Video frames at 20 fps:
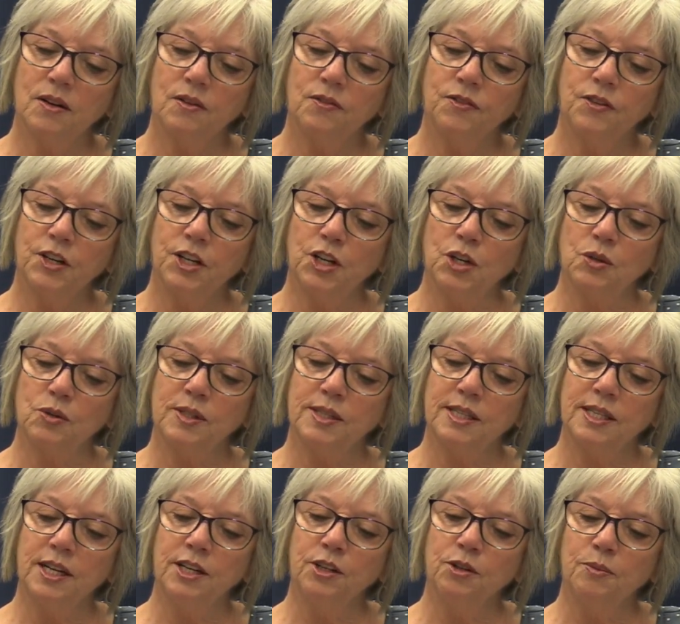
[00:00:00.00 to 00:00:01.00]
for use
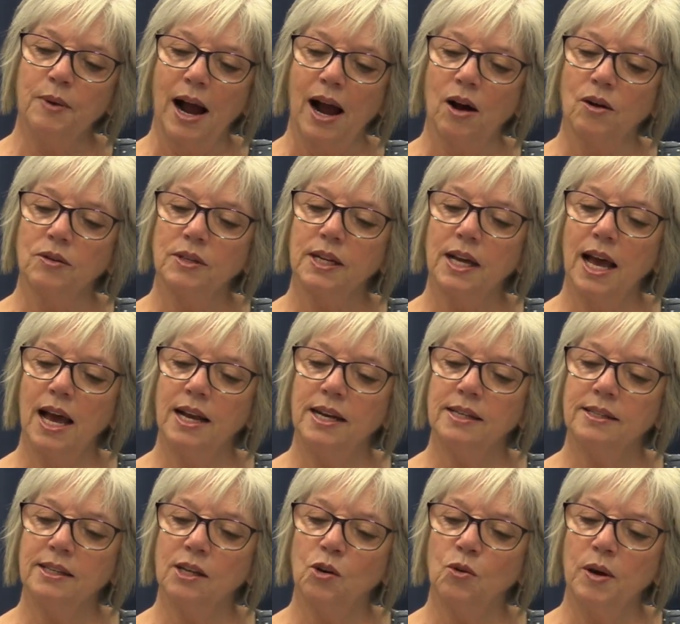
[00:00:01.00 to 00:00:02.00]
year round and
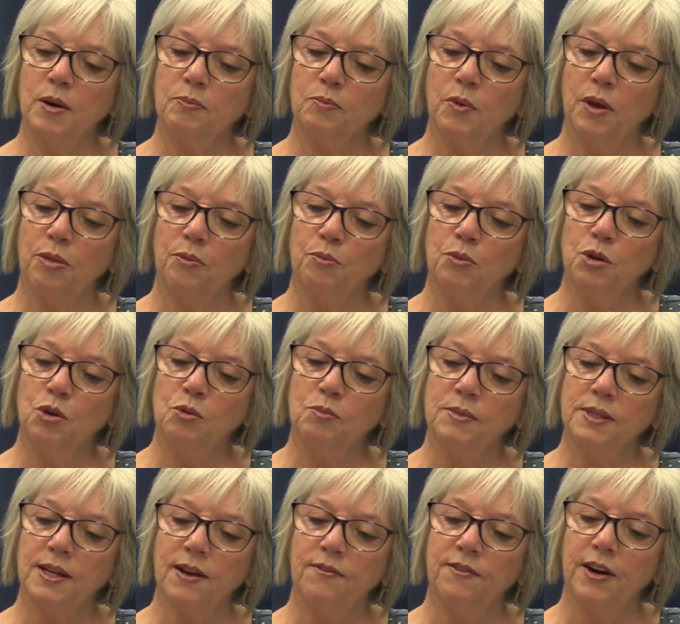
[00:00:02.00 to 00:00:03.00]
is equipped with
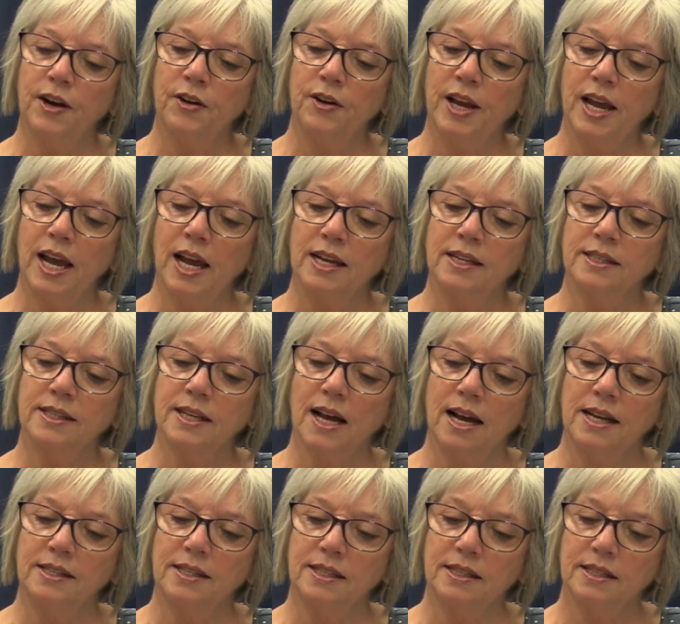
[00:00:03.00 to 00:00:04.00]
rooms of varying
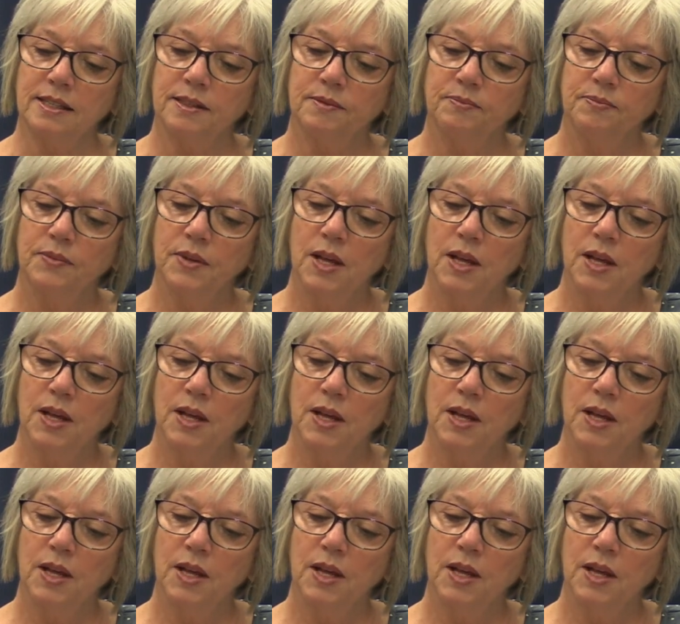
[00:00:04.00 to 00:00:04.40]
sizes.